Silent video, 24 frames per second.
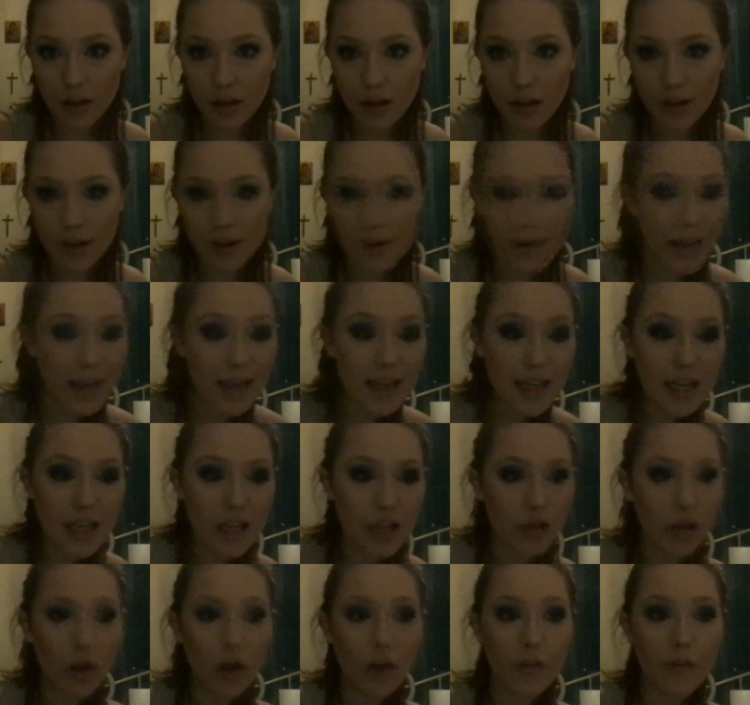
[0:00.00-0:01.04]
Yes, it
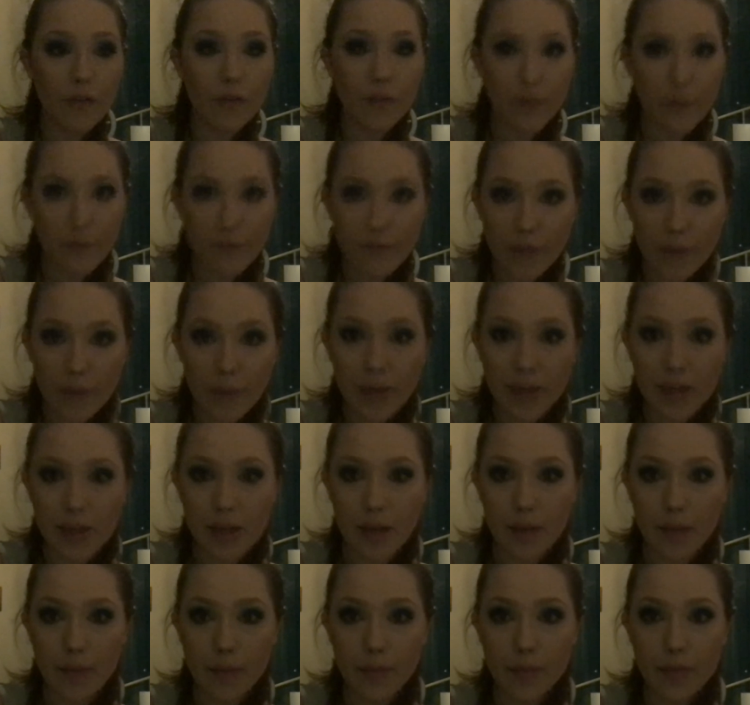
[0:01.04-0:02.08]
started from
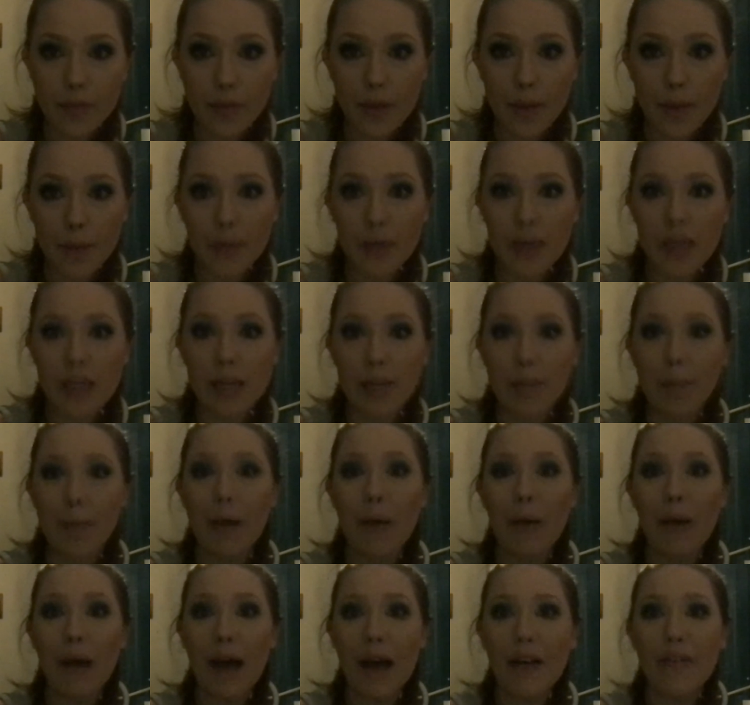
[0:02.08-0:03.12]
feminism, but it's
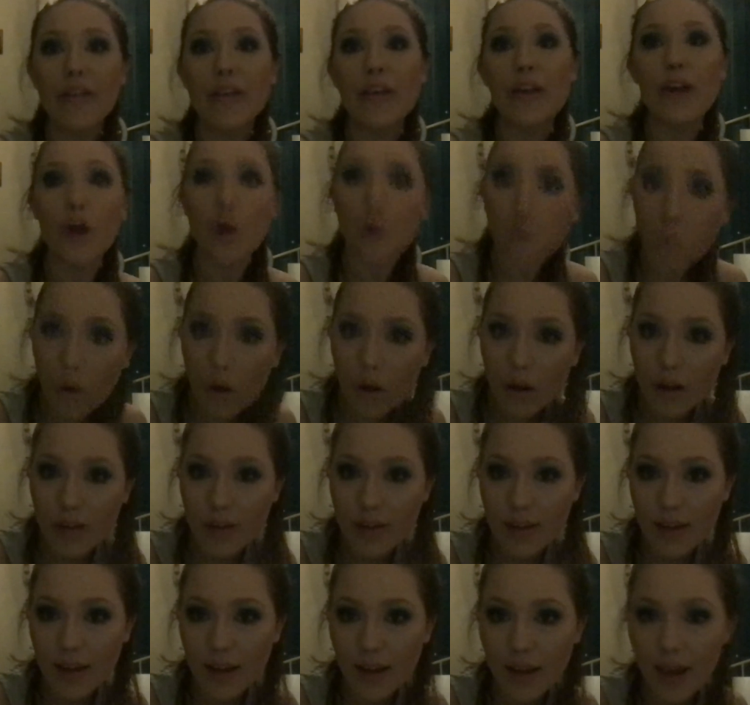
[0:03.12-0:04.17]
about having
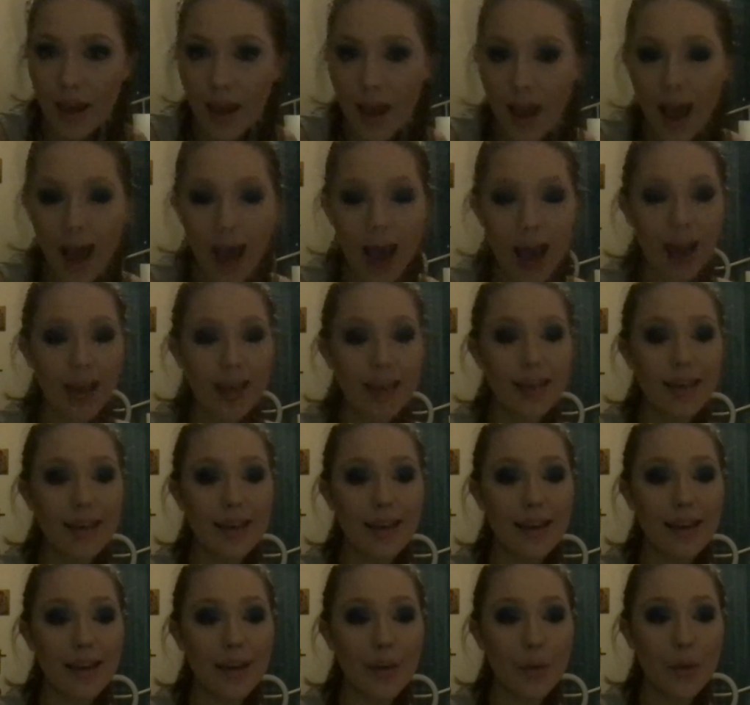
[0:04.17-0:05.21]
equality. And
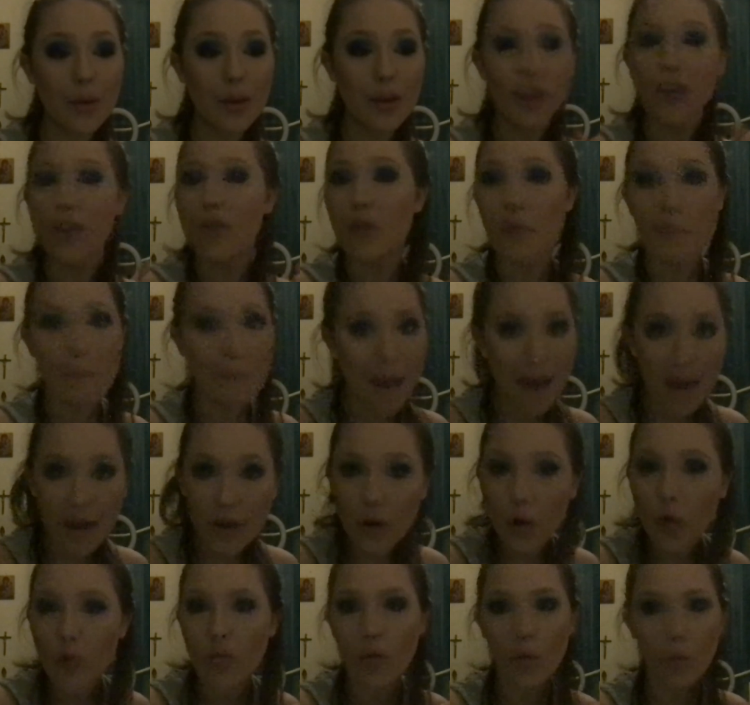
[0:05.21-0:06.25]
whether you're a man
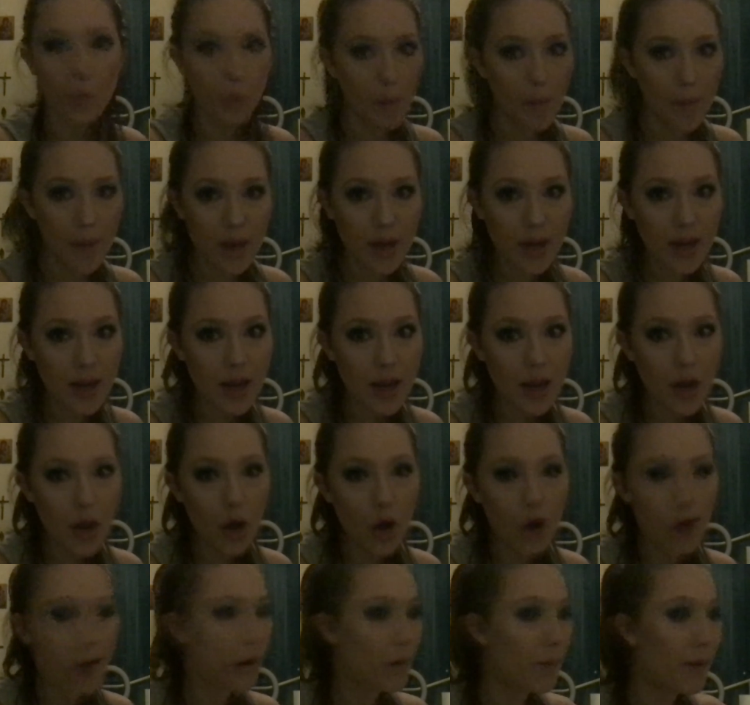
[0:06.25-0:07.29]
or a woman,
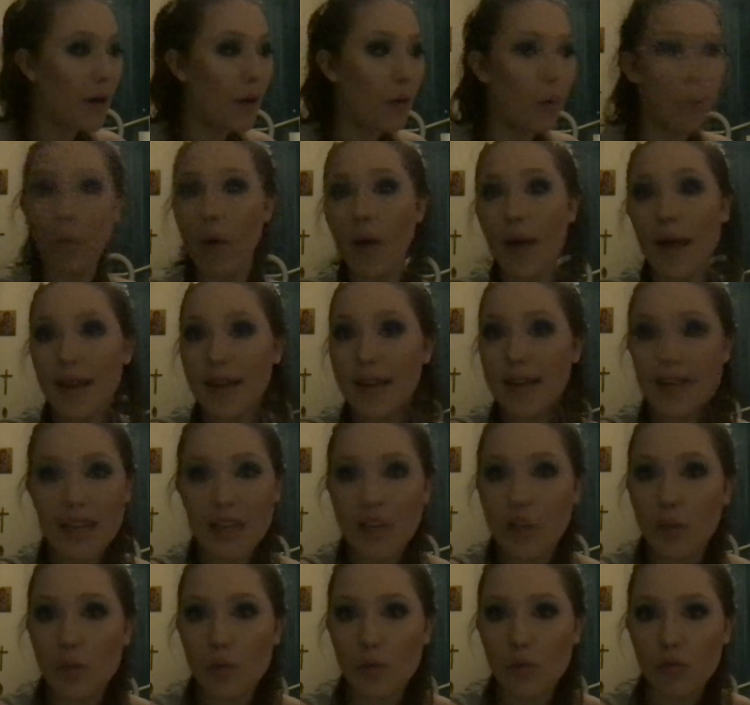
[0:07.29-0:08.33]
no matter what extent
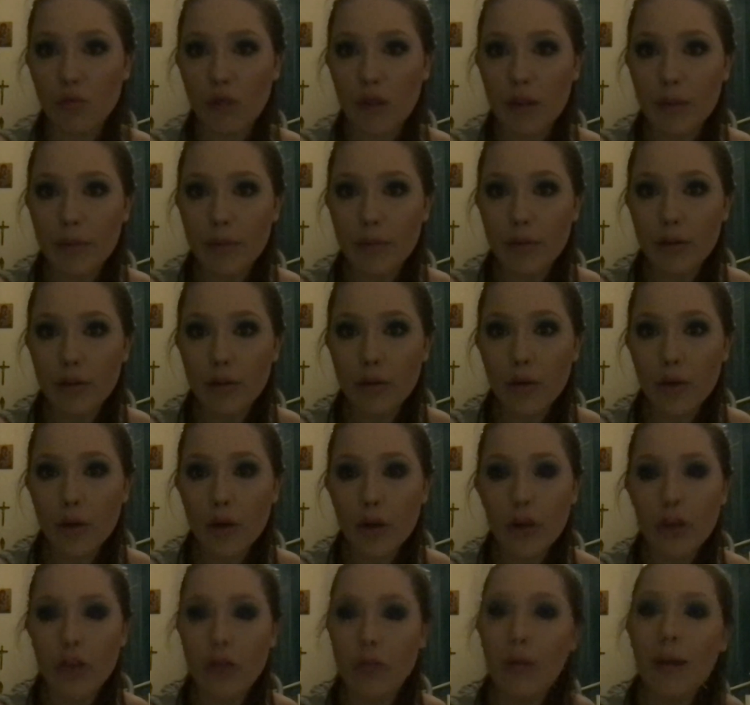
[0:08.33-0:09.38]
you was raped to,
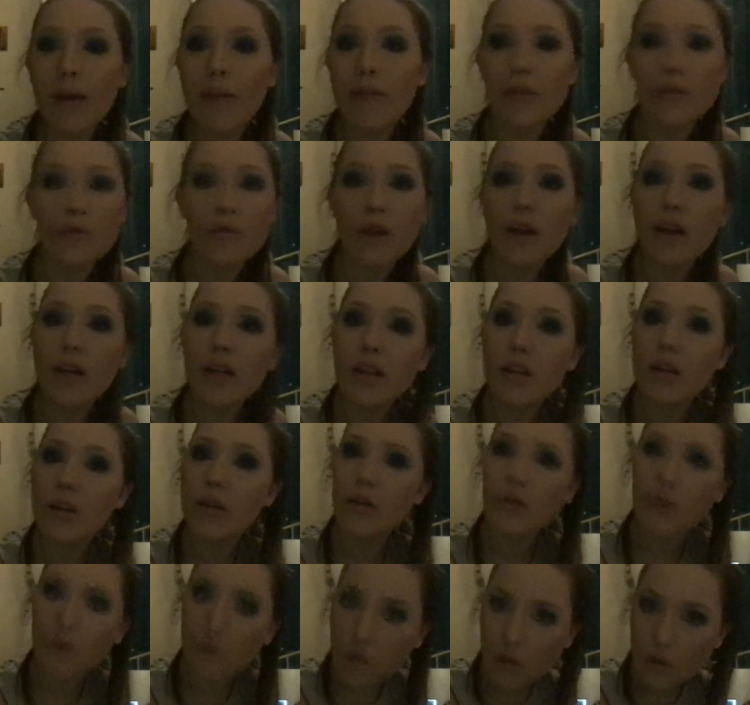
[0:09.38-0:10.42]
you have the right to tell
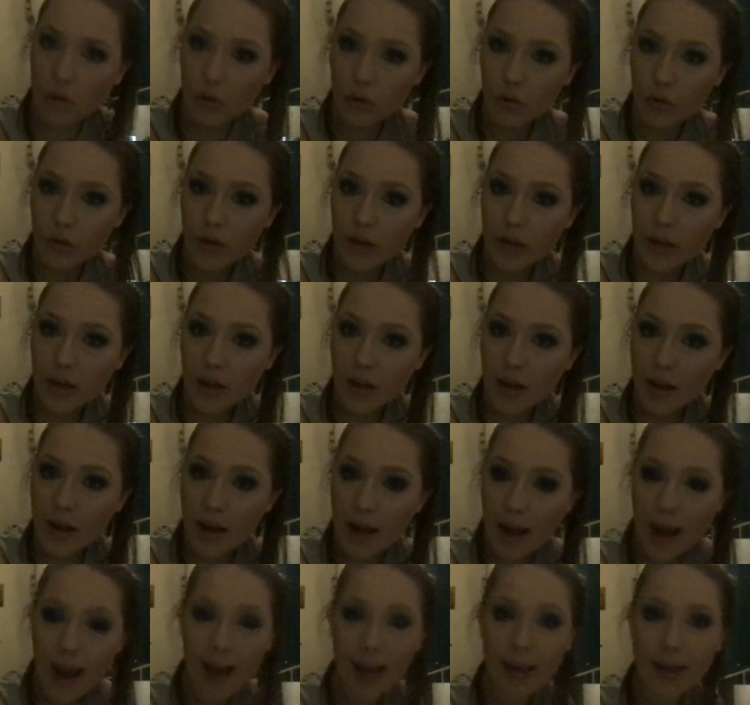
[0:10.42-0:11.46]
your story.
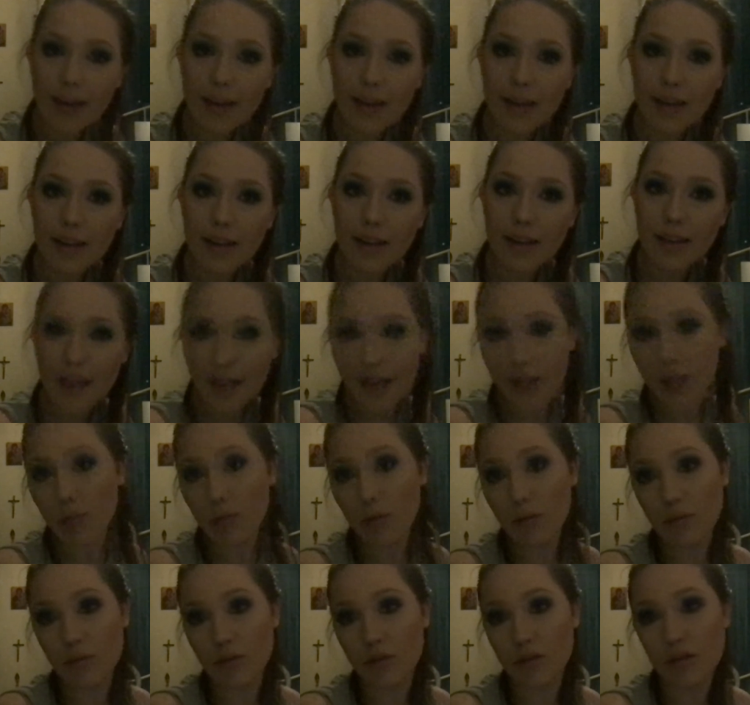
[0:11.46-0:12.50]
And that's what
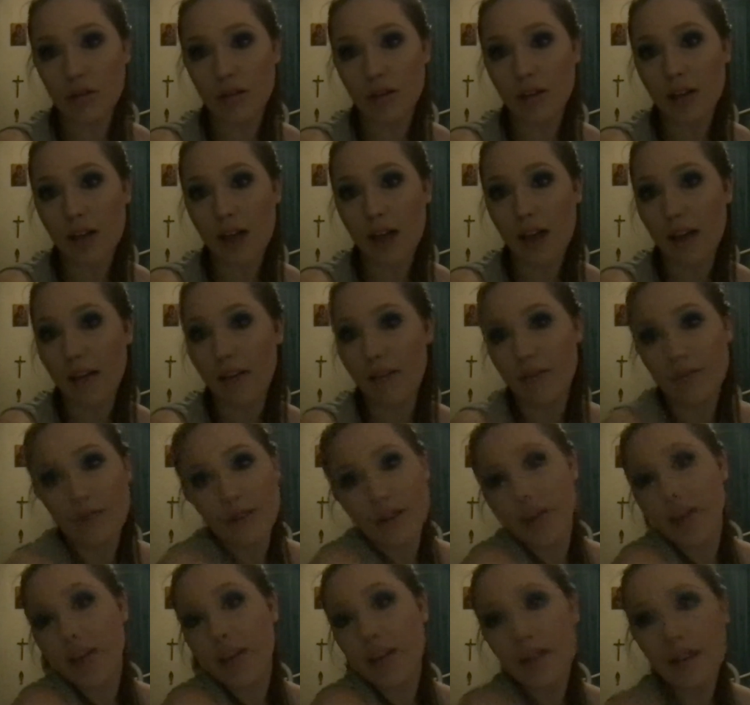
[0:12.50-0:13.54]
I'm just trying to say,
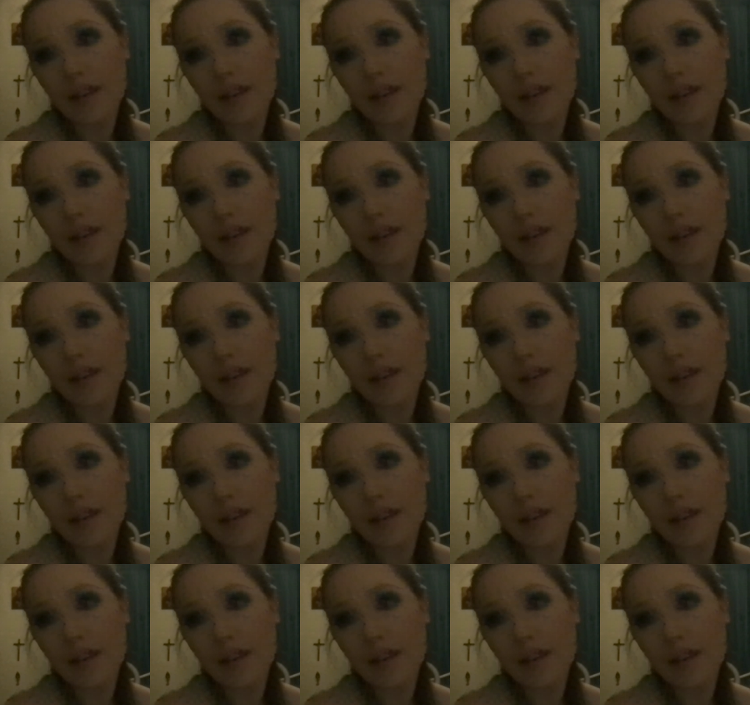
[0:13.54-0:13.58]
really.